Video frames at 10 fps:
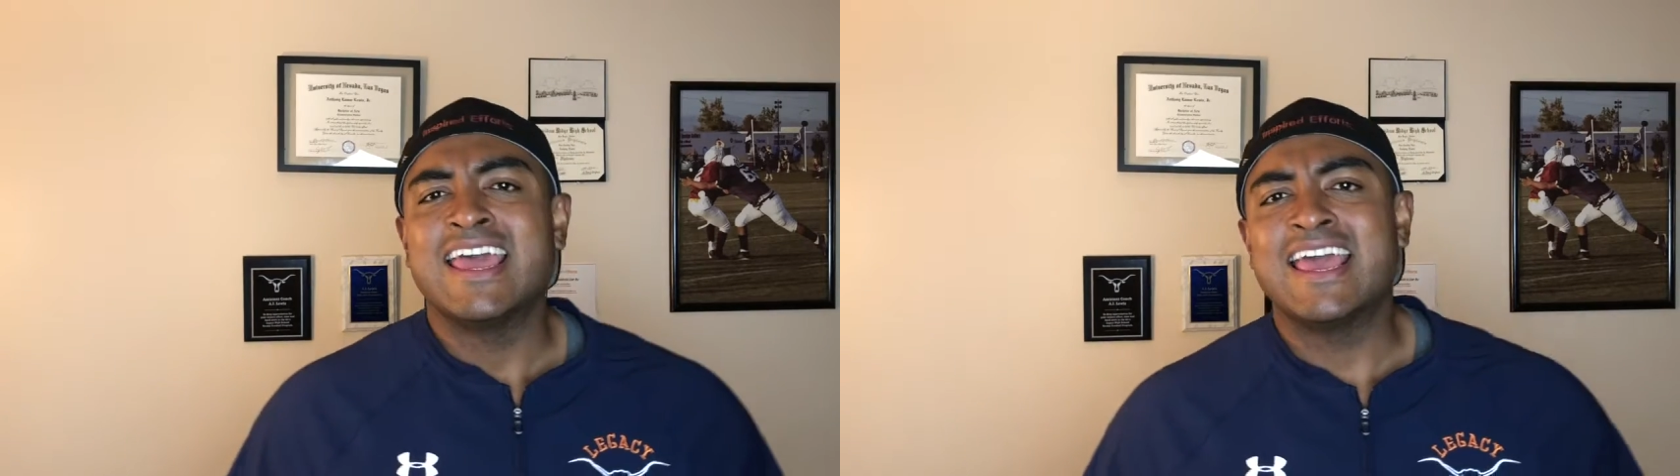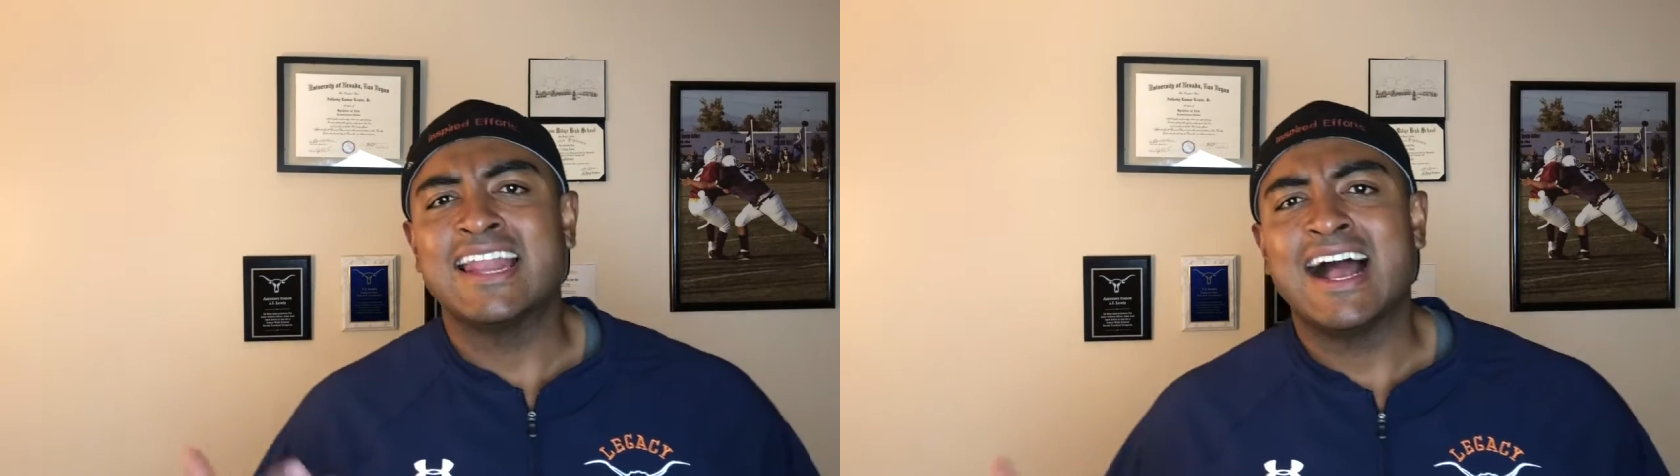
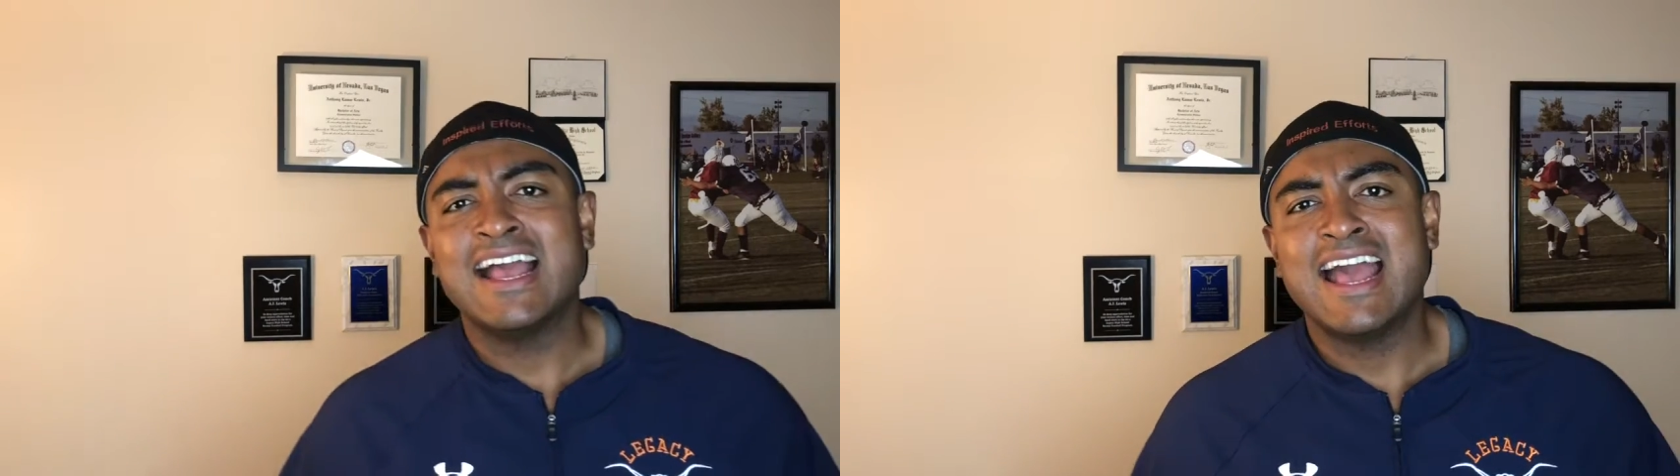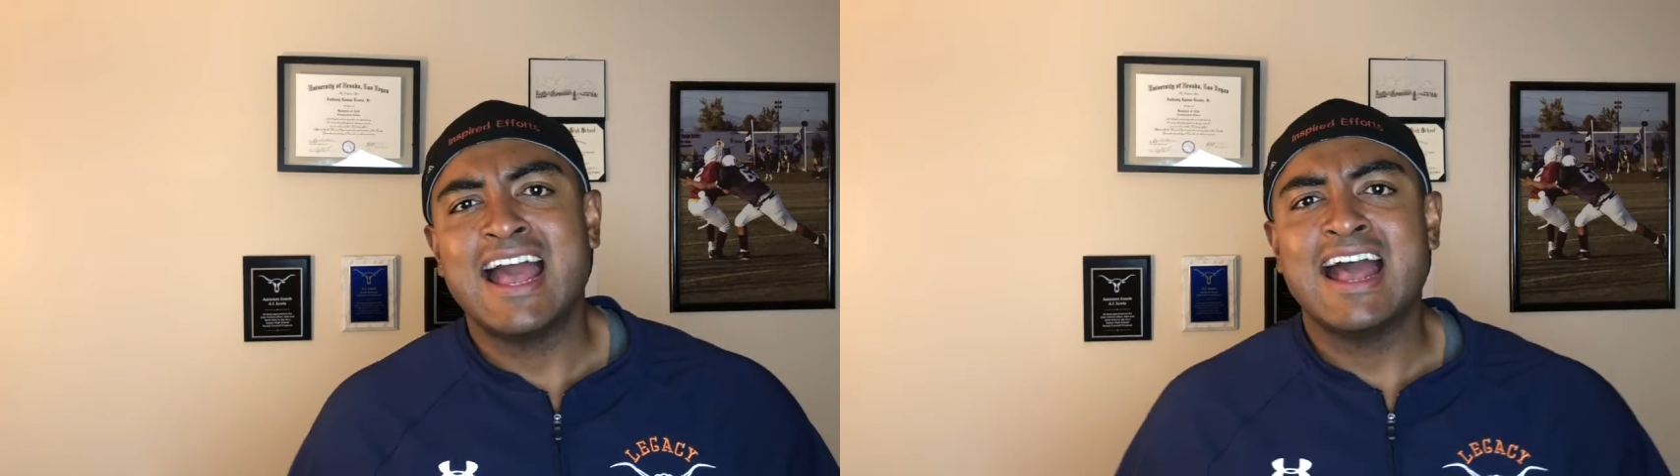and I
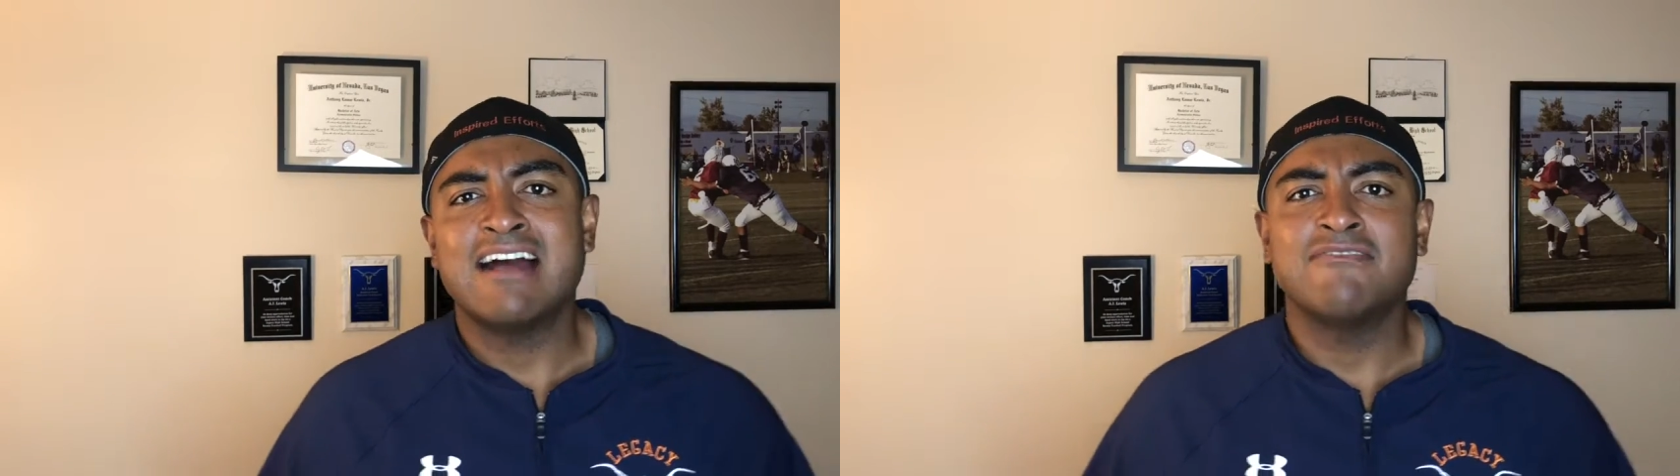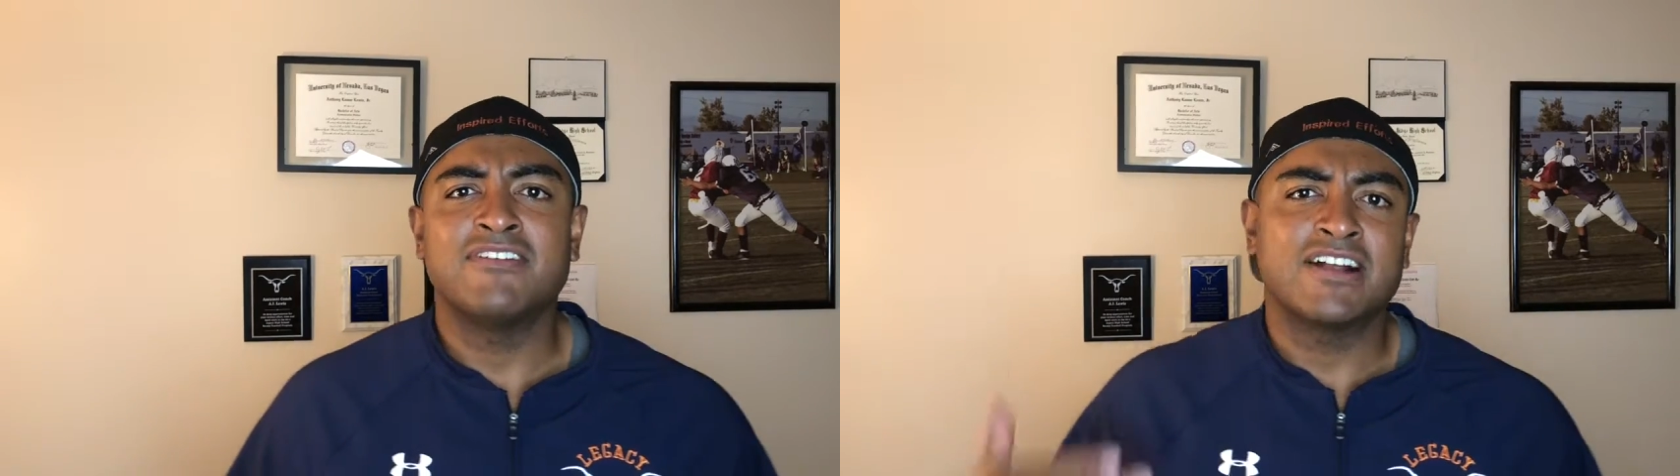
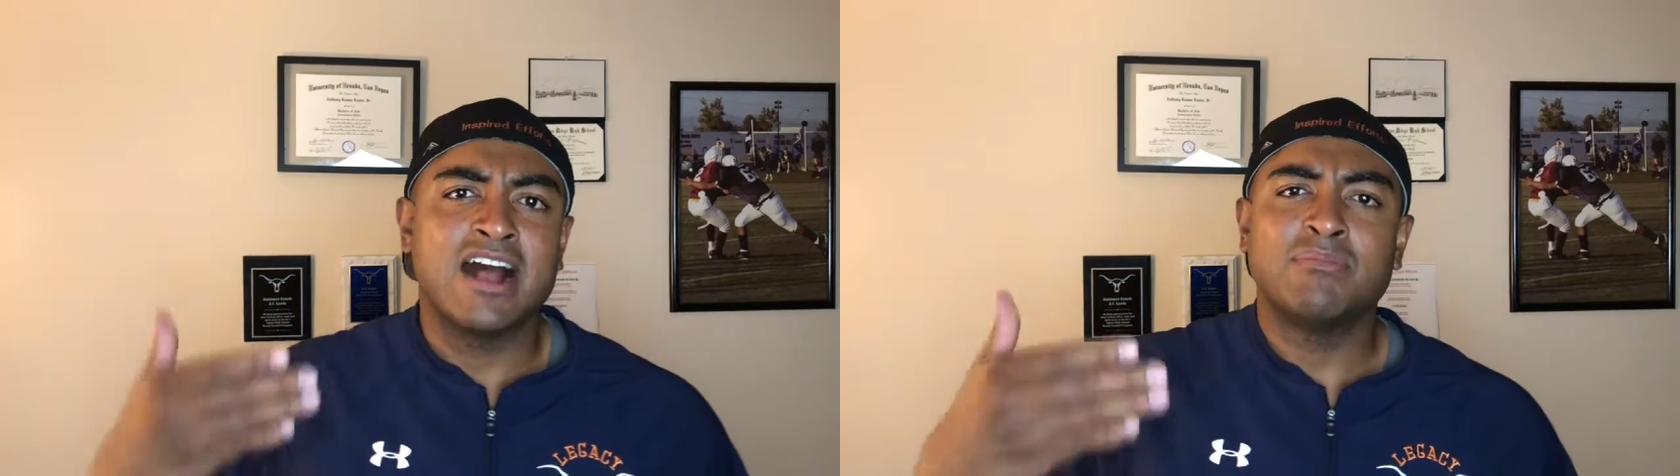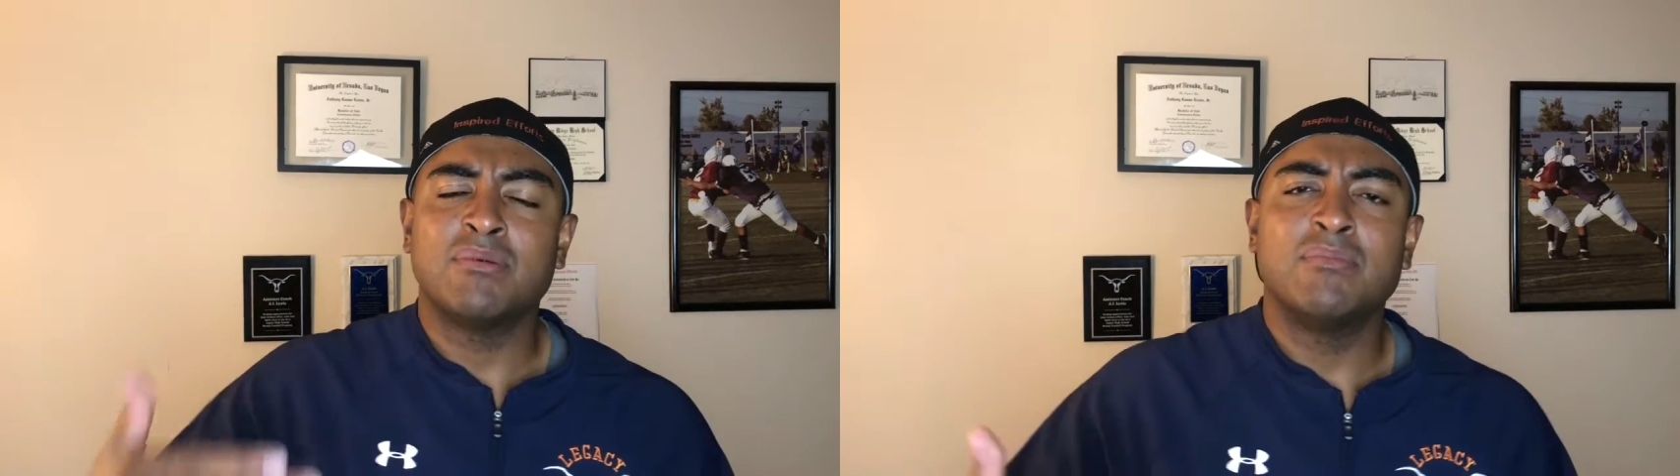have a
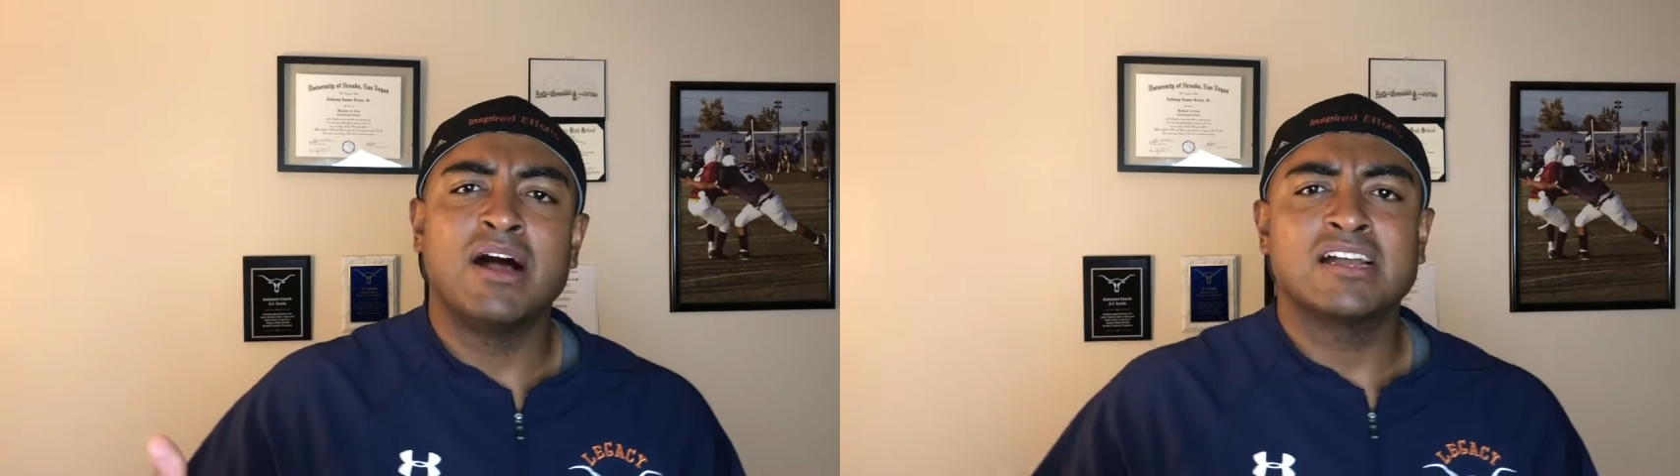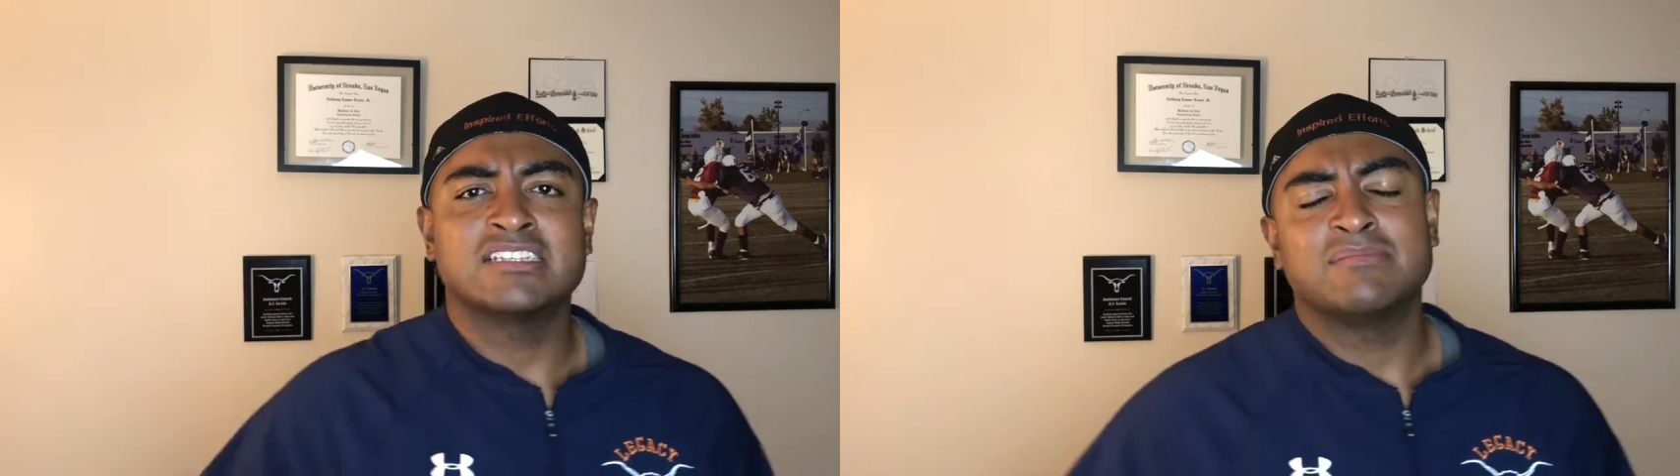couple
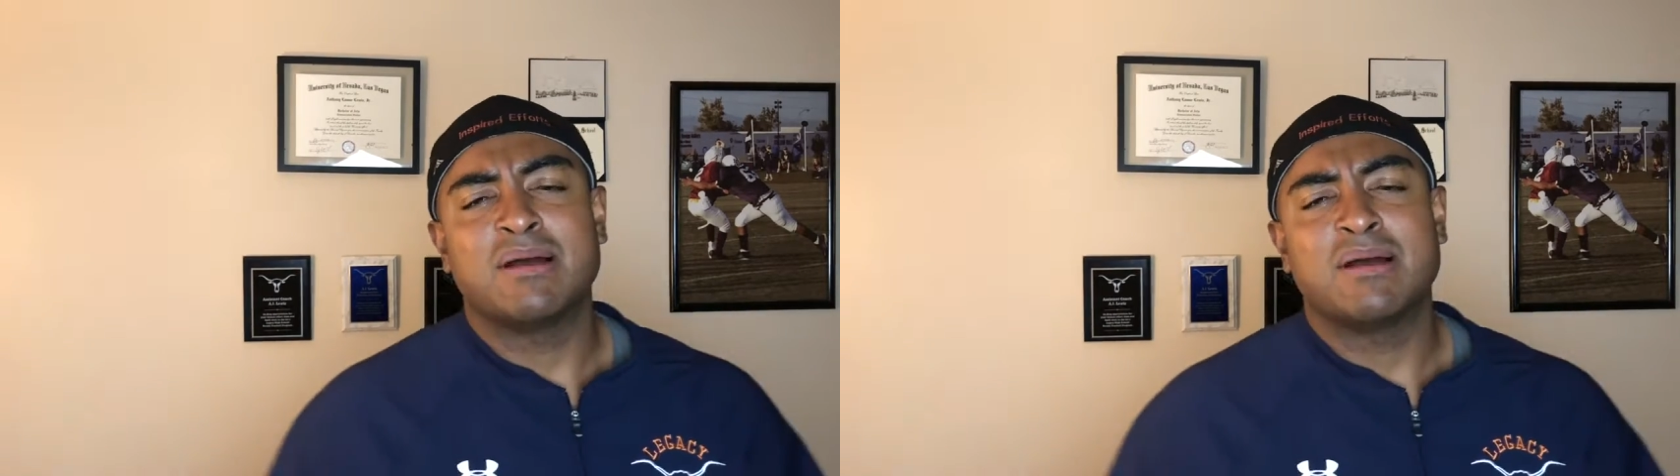bucks,